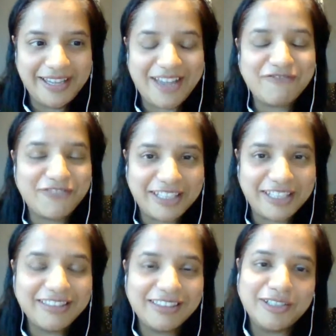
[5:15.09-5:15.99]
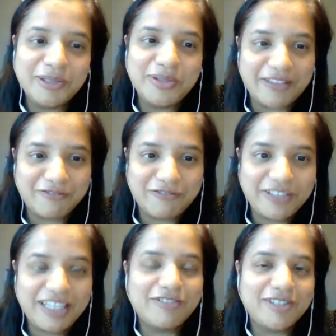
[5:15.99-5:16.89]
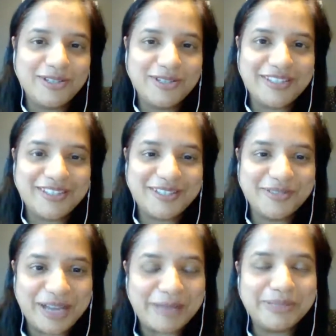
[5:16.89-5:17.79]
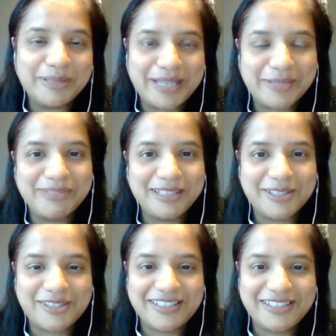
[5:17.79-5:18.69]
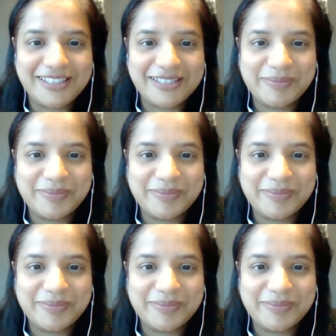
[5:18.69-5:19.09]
have very thorough and free resources to ramp up and build your skills.